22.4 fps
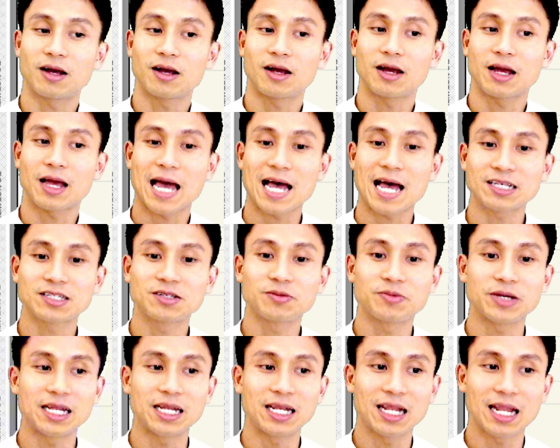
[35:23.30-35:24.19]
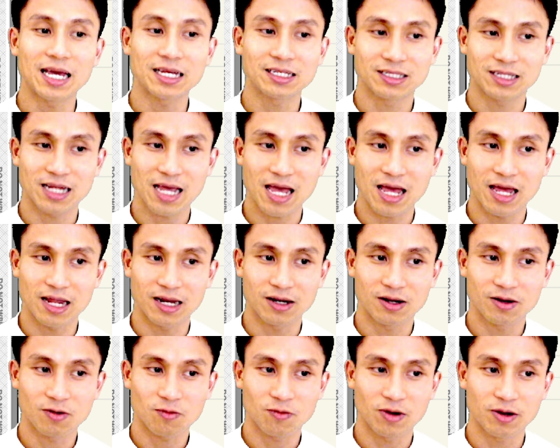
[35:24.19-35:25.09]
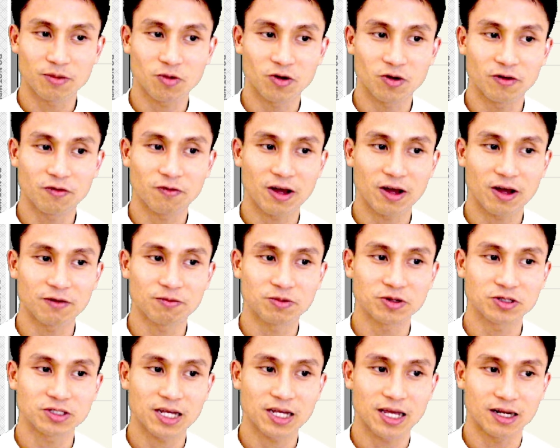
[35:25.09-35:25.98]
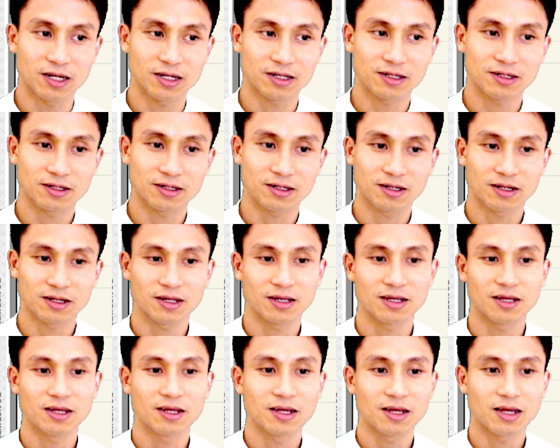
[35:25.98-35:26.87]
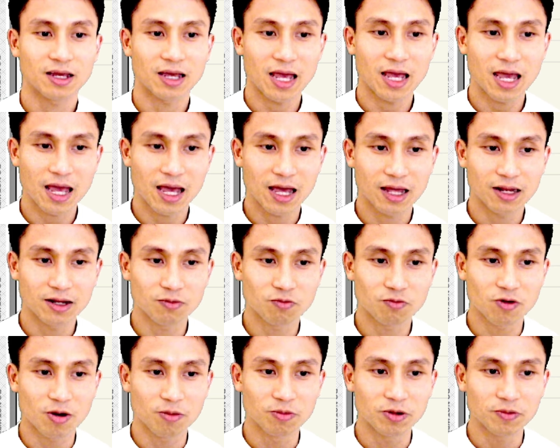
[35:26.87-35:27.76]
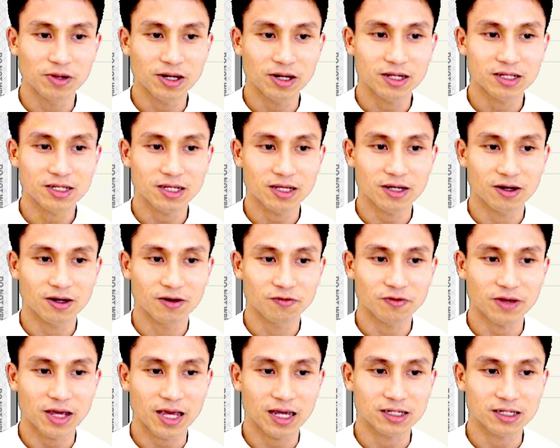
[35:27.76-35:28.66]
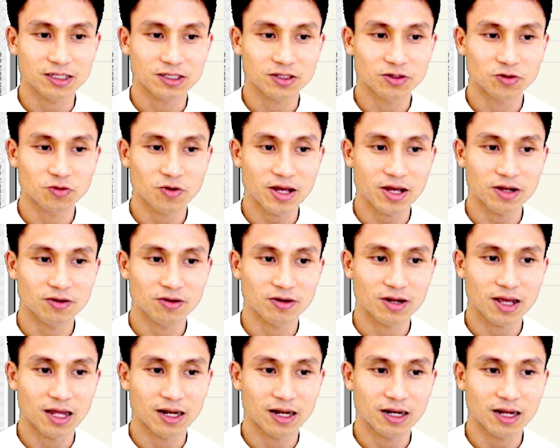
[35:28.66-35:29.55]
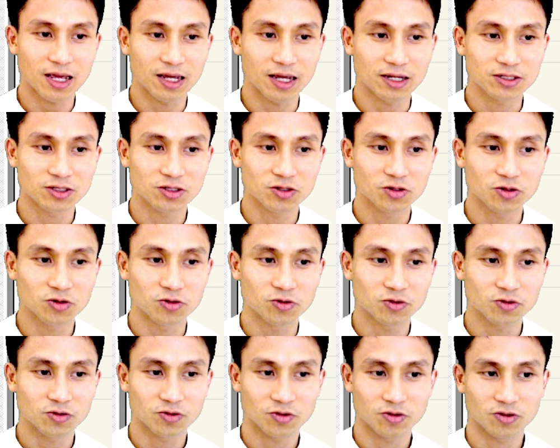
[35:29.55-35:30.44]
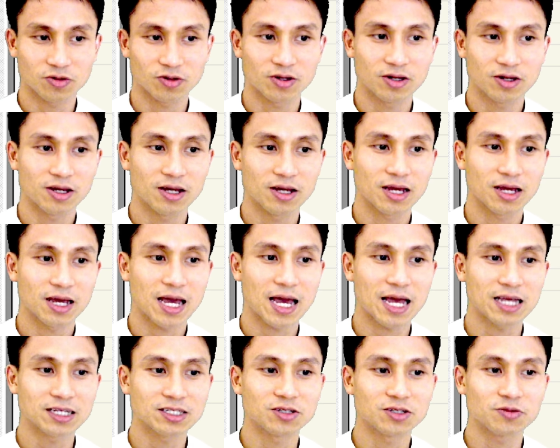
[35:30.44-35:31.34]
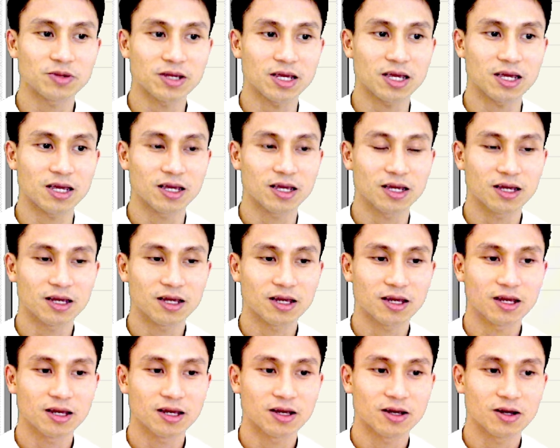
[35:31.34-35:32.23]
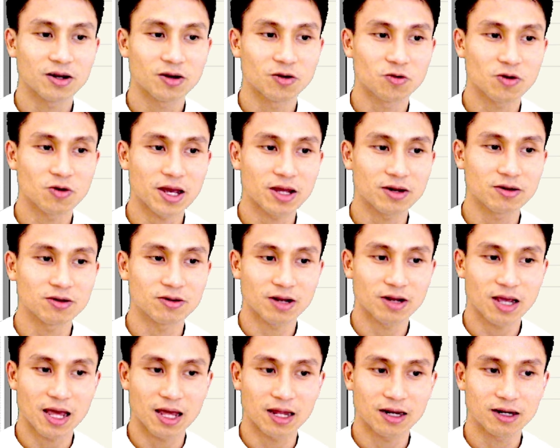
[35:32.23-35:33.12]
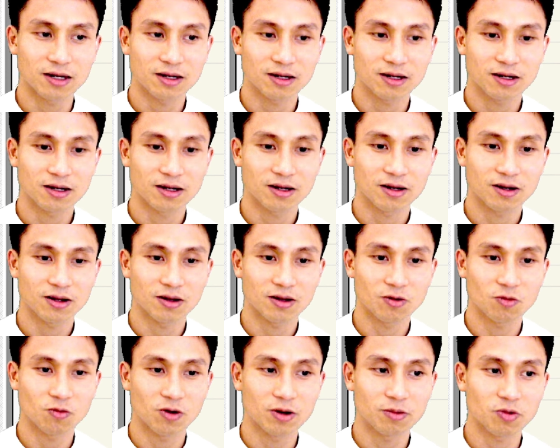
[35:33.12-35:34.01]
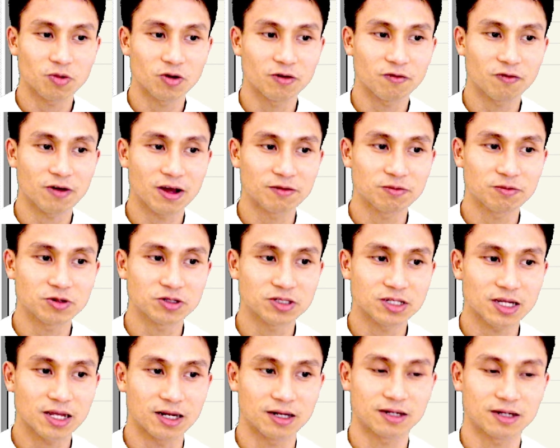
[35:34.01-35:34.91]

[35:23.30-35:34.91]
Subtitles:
Has to be less than 1.5%. And the probability of x greater than x2 has to be greater than 1.5%.